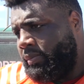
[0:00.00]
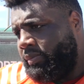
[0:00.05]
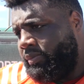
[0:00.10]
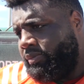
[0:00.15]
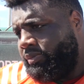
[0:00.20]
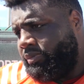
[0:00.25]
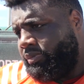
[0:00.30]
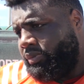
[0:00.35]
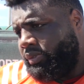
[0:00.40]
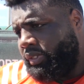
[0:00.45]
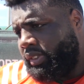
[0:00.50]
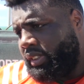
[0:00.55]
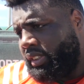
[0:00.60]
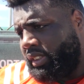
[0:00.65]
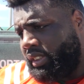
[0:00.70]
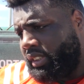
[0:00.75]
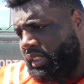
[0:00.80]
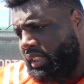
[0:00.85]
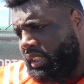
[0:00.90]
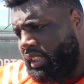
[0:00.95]
there for 10
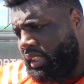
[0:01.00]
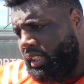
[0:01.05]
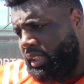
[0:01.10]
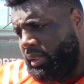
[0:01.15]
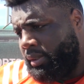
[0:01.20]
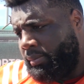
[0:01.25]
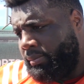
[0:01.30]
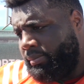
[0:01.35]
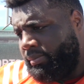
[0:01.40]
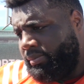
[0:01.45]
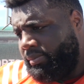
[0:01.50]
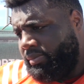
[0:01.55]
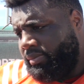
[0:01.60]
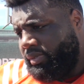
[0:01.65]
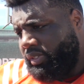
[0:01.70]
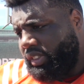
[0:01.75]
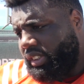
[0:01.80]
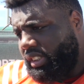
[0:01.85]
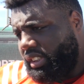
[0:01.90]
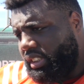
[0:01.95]
minutes and have
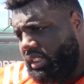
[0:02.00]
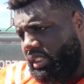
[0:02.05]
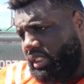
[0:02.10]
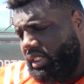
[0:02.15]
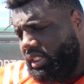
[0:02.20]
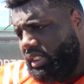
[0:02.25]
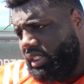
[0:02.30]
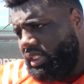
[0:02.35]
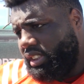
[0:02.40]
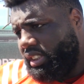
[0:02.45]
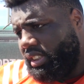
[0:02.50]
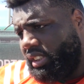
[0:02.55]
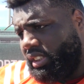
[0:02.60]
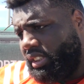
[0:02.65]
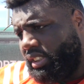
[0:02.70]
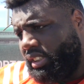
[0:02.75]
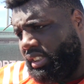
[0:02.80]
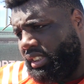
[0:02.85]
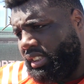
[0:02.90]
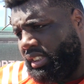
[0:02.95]
a possession
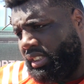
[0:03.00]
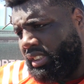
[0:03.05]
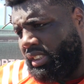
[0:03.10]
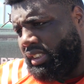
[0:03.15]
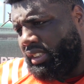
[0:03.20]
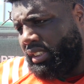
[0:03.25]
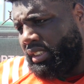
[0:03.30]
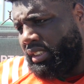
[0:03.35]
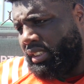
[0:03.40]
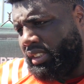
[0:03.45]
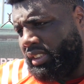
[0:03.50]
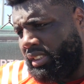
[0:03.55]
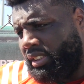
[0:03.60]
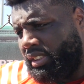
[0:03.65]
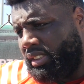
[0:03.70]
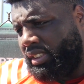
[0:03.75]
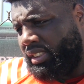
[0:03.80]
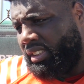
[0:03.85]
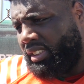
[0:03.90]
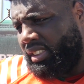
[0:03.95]
and keep you guys off the
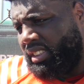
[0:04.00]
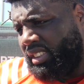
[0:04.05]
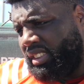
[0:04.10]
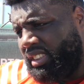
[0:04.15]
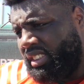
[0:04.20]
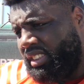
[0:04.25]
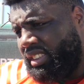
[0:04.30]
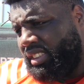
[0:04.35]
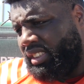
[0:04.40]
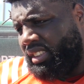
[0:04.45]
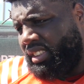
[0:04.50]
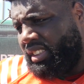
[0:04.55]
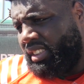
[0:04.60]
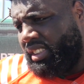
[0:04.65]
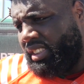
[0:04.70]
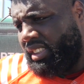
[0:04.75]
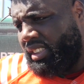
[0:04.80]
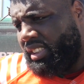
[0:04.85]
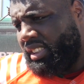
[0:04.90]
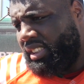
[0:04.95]
field, how much more of
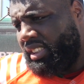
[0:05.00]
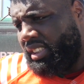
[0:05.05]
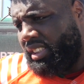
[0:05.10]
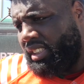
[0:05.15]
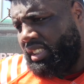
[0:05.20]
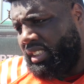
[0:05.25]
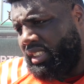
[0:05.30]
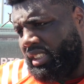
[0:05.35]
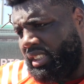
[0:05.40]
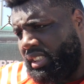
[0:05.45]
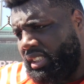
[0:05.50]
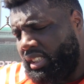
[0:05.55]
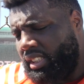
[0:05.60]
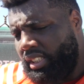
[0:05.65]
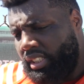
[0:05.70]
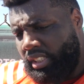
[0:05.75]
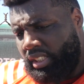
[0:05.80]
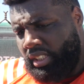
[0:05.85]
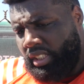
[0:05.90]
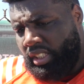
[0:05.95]
a sense of urgency
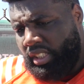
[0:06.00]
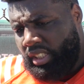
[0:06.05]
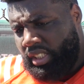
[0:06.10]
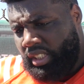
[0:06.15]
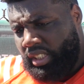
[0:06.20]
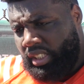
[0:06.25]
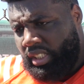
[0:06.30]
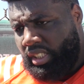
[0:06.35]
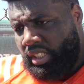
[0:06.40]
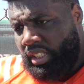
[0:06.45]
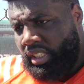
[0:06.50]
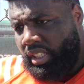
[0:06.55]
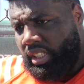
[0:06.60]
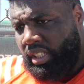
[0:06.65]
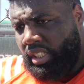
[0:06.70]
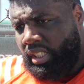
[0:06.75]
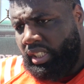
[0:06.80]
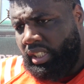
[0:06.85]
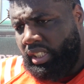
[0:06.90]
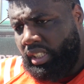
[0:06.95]
is there to
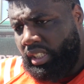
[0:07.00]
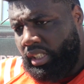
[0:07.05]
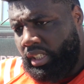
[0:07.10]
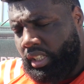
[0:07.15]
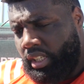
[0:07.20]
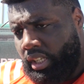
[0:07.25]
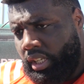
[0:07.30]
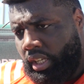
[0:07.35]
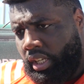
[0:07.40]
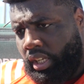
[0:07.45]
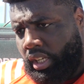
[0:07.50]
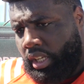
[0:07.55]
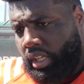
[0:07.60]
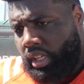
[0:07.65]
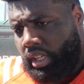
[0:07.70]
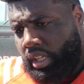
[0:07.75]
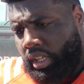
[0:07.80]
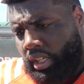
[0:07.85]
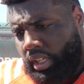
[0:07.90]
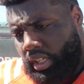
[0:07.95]
score when you guys
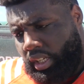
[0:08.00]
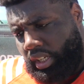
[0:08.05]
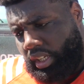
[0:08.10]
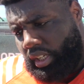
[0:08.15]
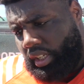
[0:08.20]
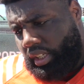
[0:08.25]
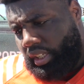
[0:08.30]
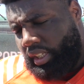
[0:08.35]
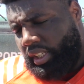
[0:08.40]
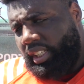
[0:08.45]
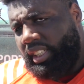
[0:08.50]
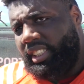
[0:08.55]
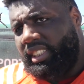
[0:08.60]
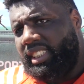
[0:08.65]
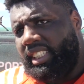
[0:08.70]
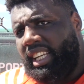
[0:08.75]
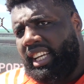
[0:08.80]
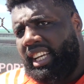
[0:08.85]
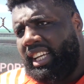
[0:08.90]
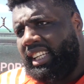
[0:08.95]
get those chances? Uh,
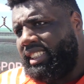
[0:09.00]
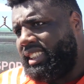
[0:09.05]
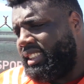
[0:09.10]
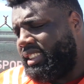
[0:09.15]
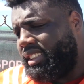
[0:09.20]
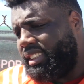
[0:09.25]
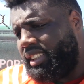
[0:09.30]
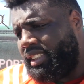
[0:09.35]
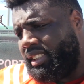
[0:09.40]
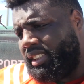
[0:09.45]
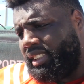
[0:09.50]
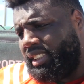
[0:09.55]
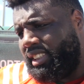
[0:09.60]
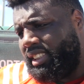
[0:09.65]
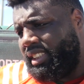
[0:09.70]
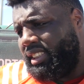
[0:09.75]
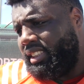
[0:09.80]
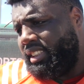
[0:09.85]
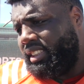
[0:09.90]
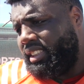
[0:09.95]
it's a high sense of
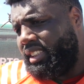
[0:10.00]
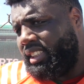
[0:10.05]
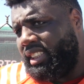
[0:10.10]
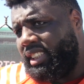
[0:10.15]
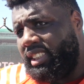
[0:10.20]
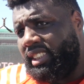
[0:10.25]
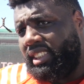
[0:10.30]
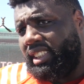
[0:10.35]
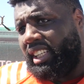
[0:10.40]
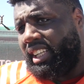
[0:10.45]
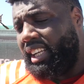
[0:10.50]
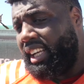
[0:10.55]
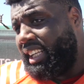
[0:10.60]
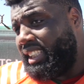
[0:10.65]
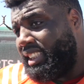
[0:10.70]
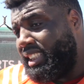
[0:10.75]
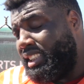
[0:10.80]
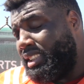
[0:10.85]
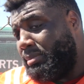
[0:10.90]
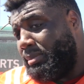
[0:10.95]
urgency because I
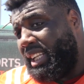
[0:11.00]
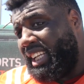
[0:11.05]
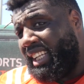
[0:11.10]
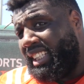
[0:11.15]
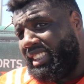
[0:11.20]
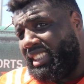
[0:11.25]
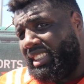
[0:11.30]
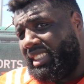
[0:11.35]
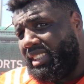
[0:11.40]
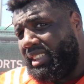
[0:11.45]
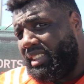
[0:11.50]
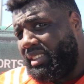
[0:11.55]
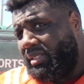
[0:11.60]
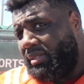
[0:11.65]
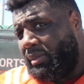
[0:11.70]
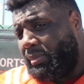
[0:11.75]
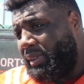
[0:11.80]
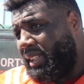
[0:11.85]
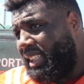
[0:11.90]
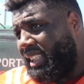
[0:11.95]
seen them last year.
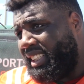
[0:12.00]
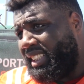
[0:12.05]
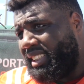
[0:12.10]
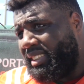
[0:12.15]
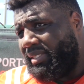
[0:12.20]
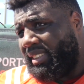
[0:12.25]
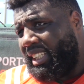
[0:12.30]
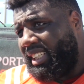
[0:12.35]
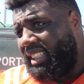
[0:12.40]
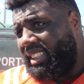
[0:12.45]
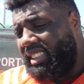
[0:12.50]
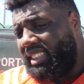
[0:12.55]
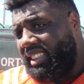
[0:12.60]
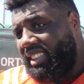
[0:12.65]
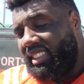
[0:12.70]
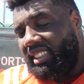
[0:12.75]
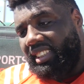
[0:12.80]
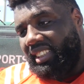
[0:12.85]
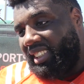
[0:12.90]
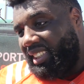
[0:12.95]
We played against them last
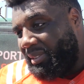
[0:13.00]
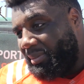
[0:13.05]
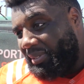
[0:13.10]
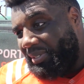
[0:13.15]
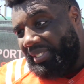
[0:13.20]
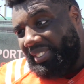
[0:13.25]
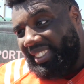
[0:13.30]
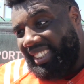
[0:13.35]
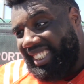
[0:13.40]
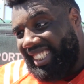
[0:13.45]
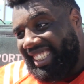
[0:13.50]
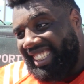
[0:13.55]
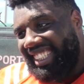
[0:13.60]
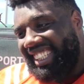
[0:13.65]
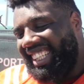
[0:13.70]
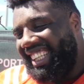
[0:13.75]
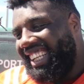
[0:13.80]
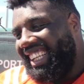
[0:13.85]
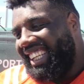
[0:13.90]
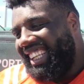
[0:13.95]
year and the year before that.
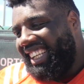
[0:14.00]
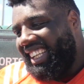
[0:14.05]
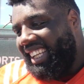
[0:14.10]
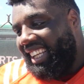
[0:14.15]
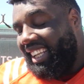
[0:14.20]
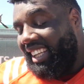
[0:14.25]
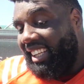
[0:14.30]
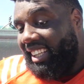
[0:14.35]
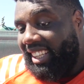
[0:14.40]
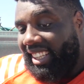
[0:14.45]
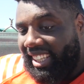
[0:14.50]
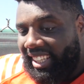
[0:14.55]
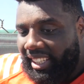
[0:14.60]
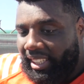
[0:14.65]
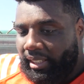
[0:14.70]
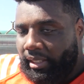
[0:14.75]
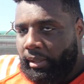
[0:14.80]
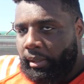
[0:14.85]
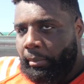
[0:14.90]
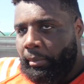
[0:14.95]
Mm -hmm. And,
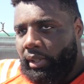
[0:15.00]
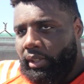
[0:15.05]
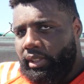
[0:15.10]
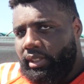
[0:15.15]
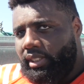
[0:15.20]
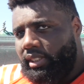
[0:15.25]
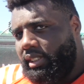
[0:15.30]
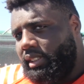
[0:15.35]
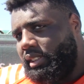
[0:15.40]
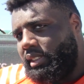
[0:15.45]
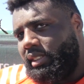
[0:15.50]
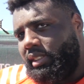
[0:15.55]
like, the most